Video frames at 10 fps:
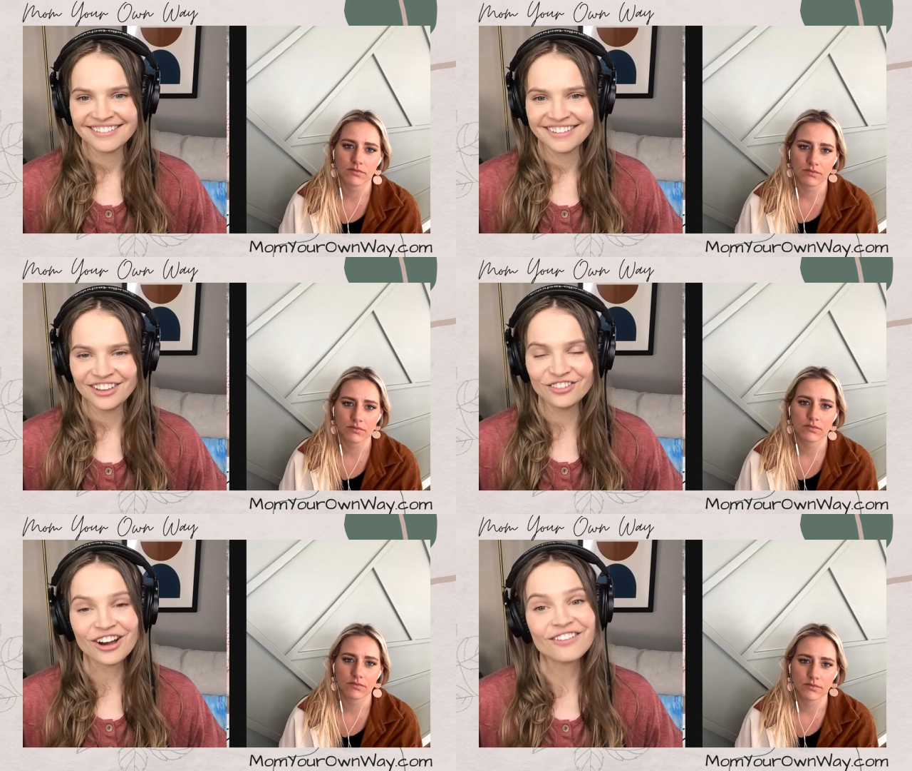
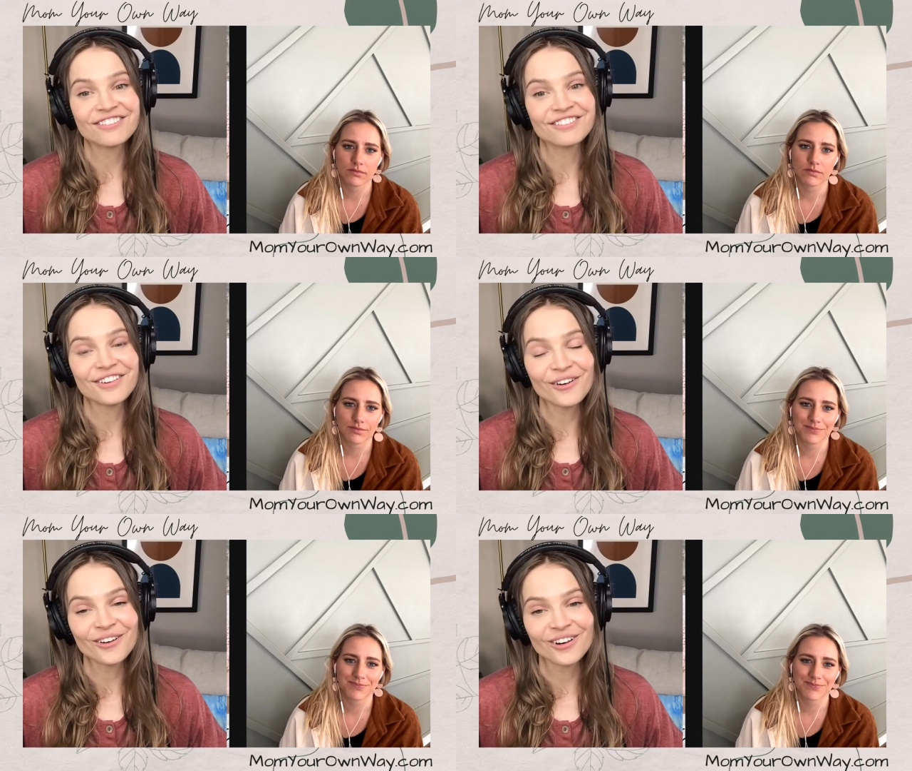Speaker 1: You've got
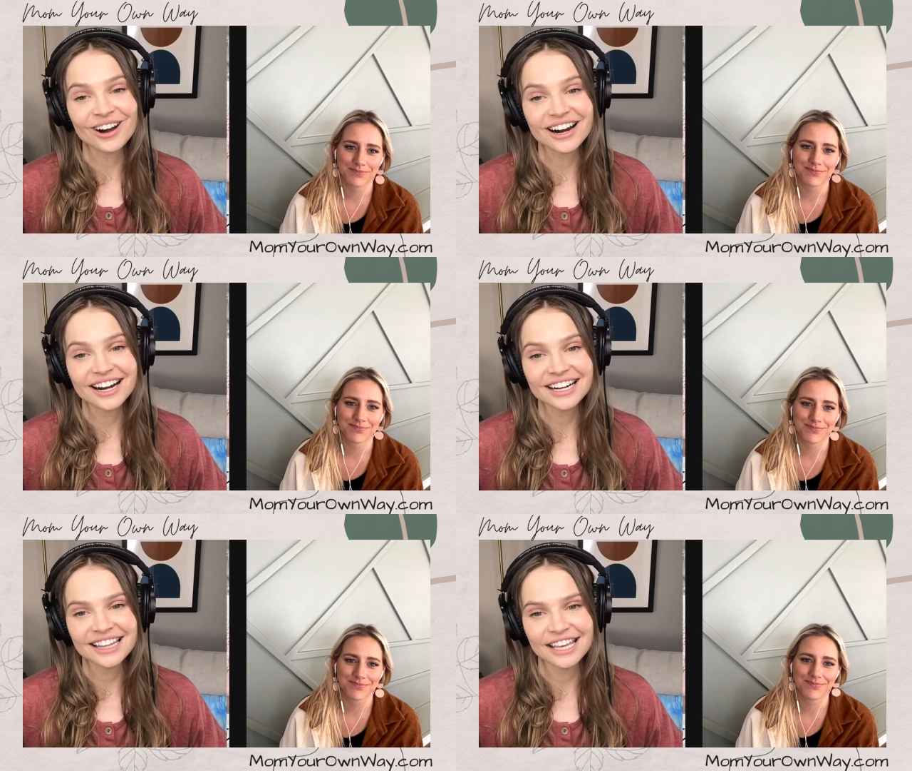
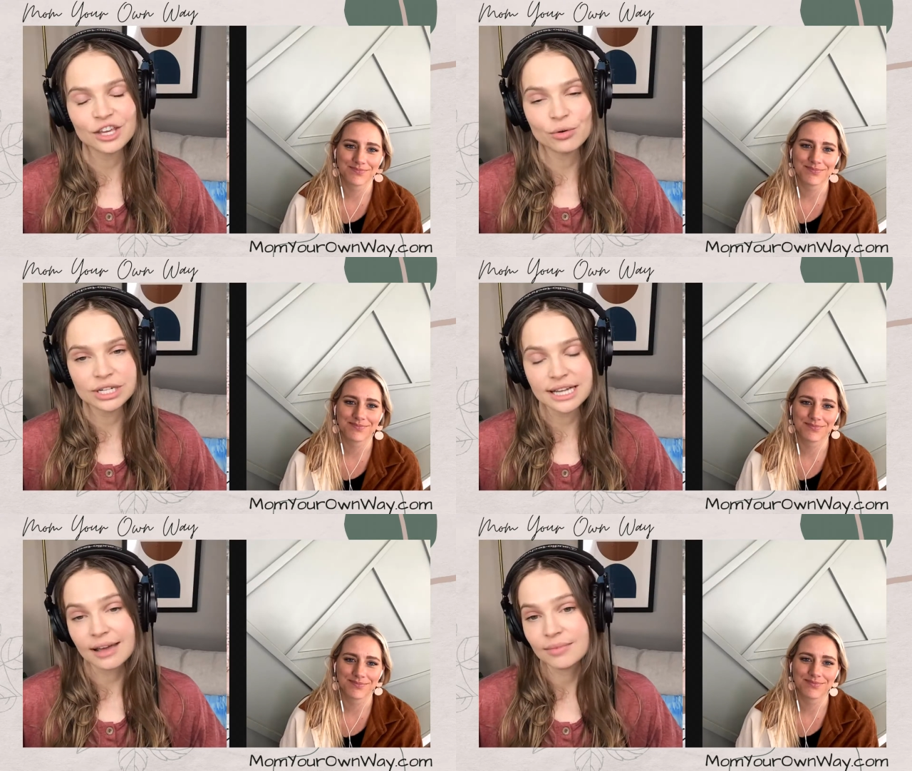four. Like
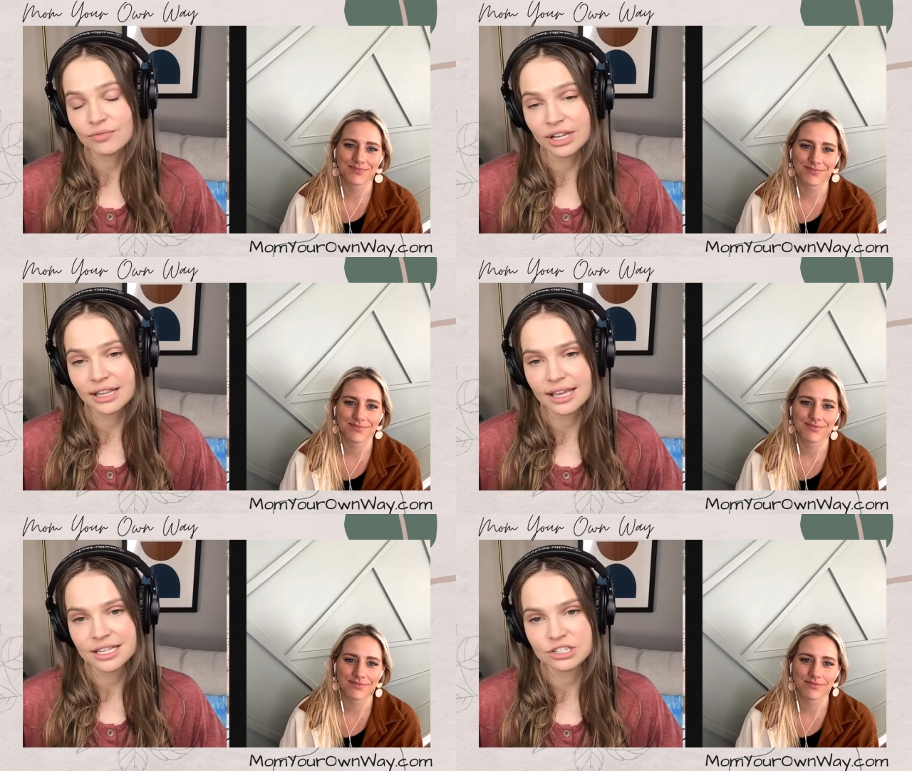your time, it
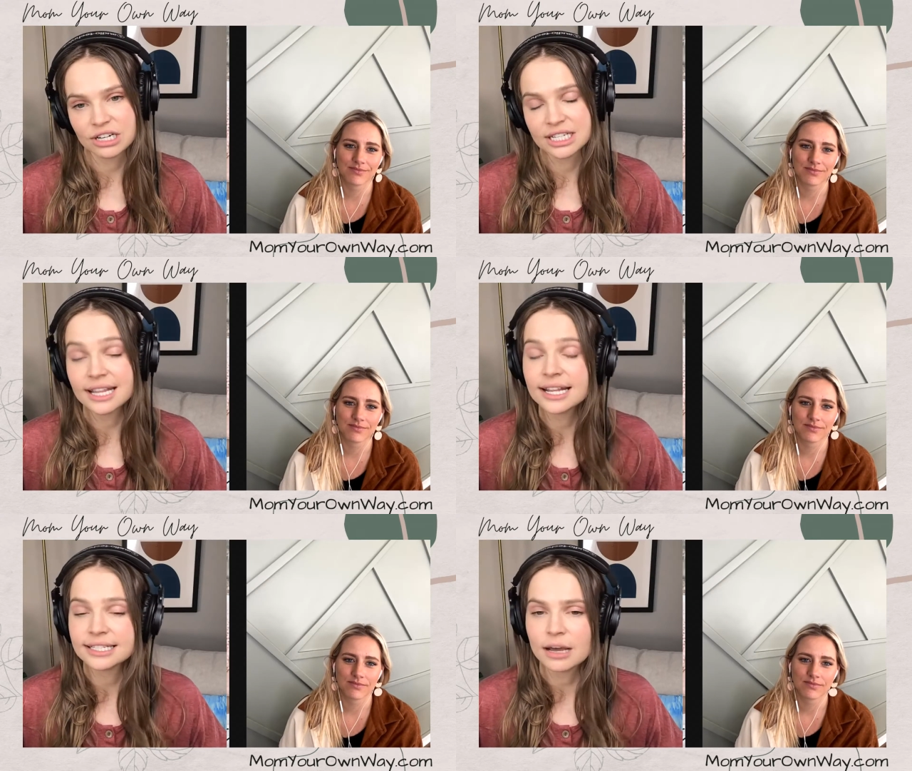really is stretched.
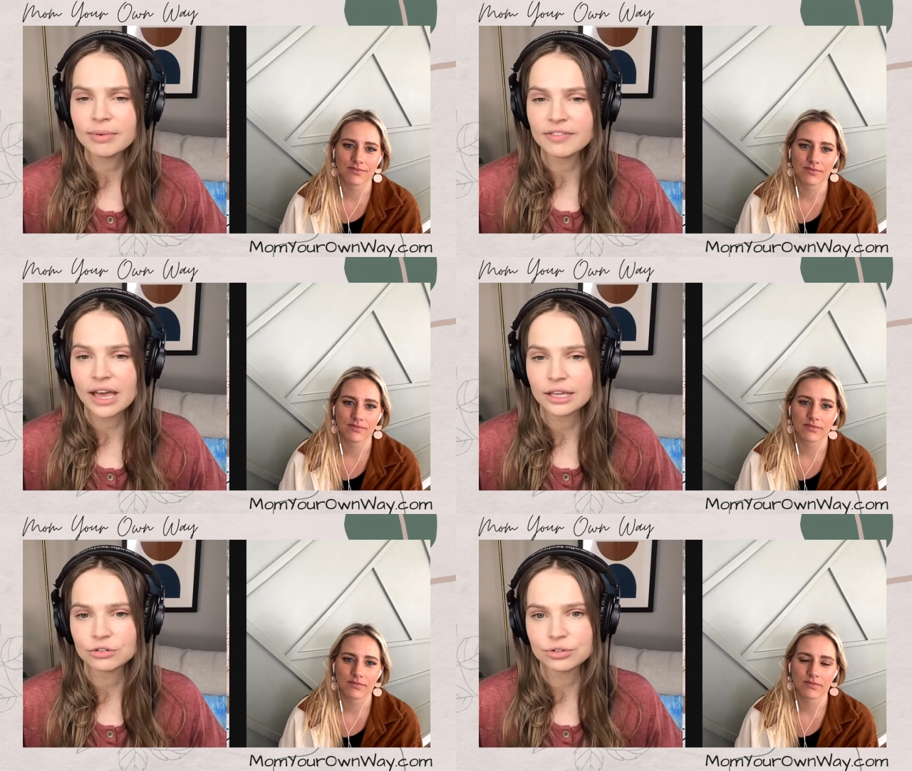And then on top of
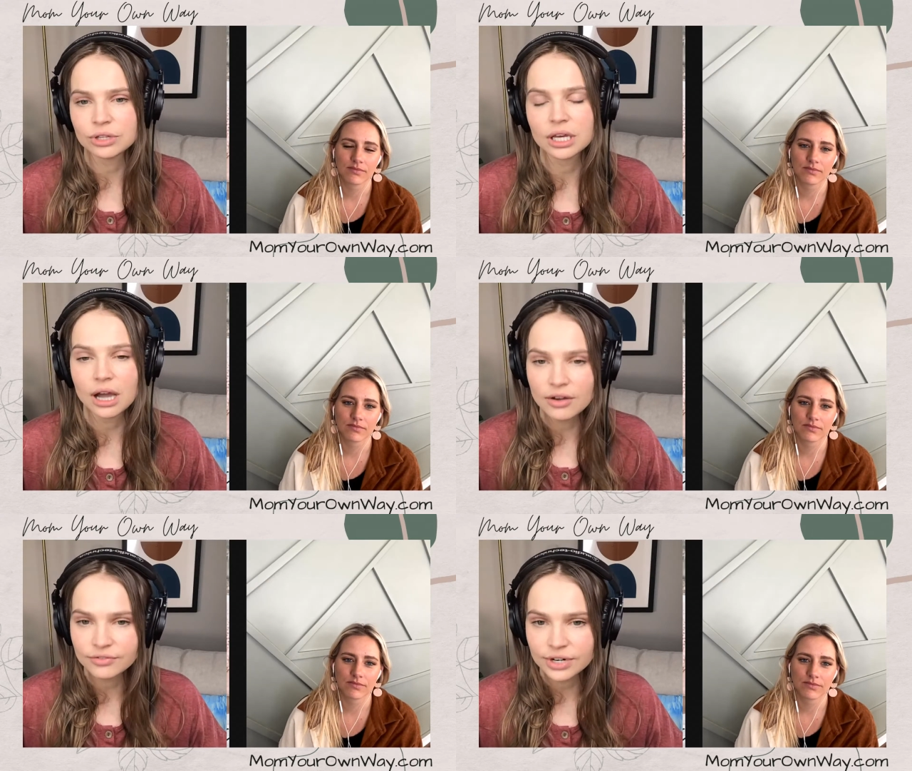that, you're doing the
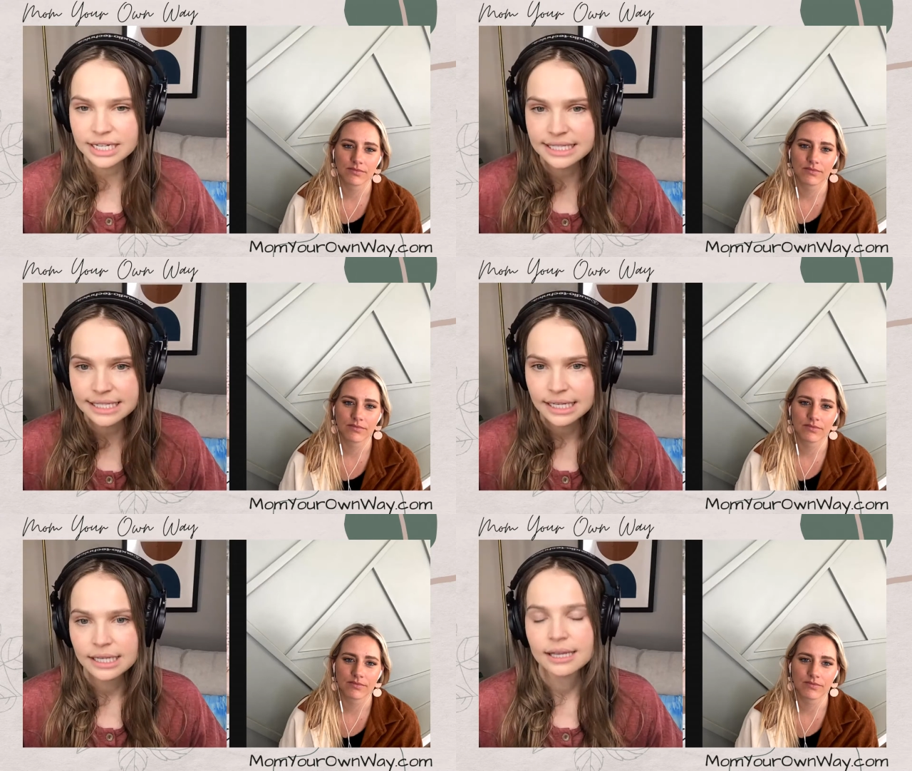
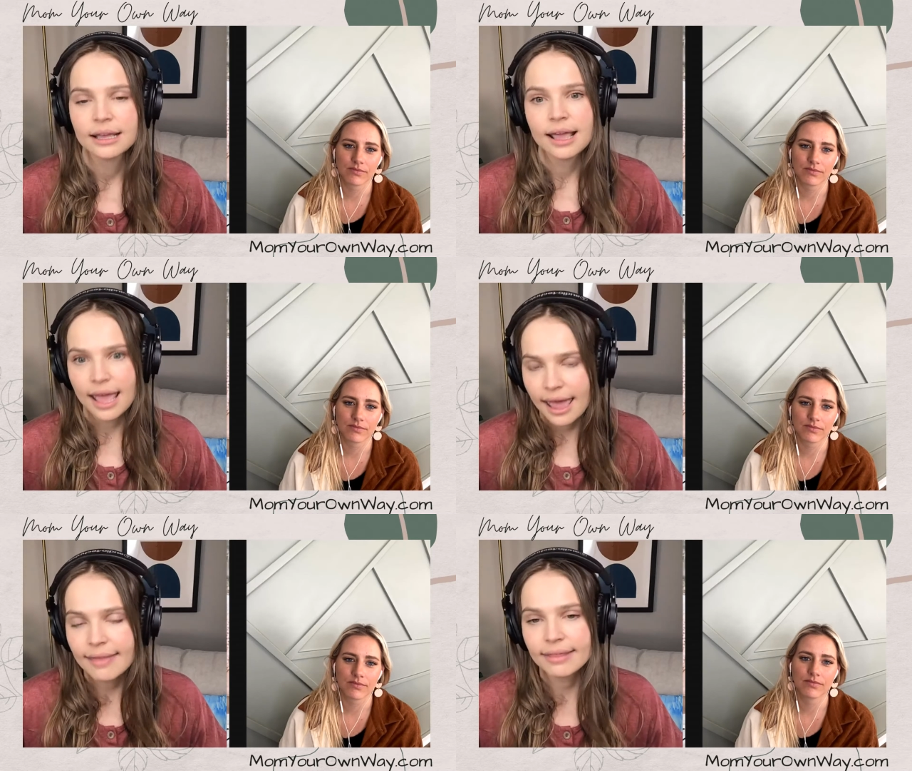conference
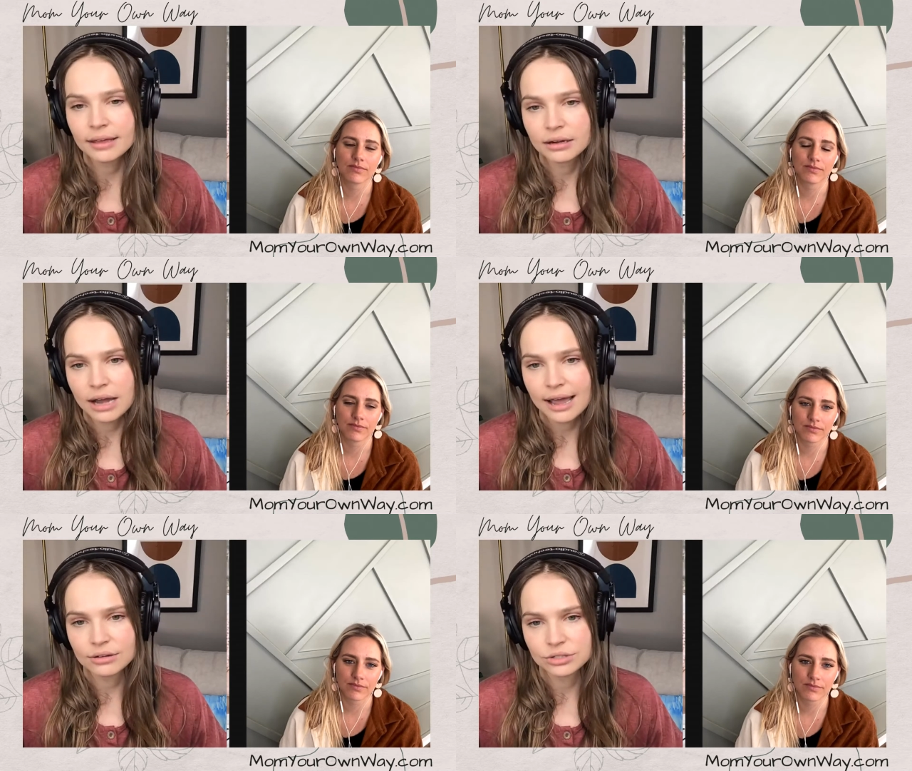and the
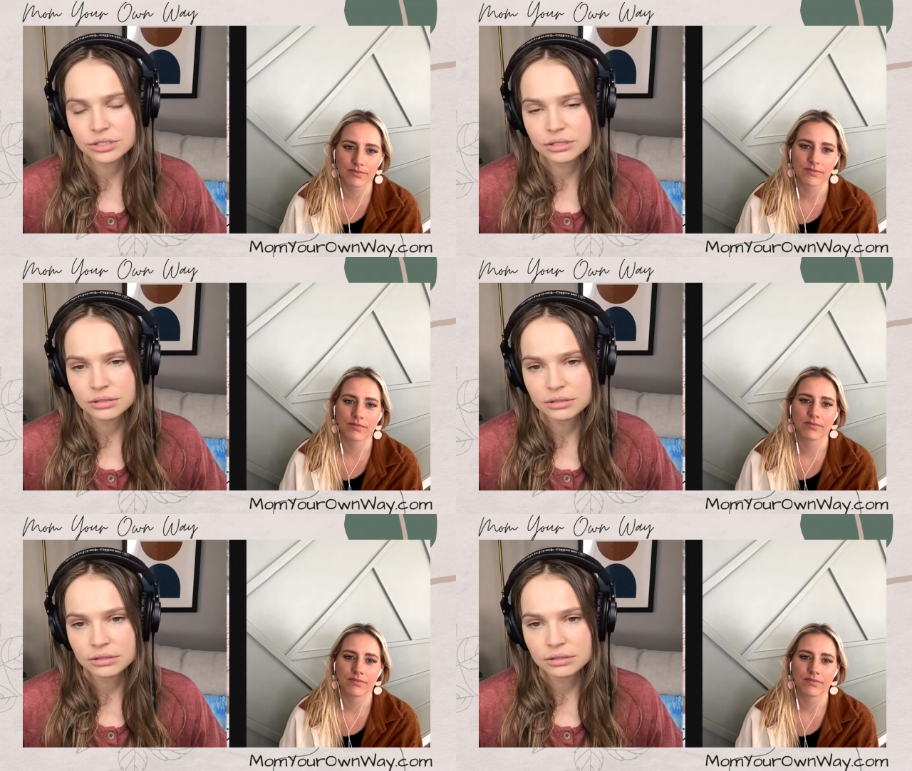house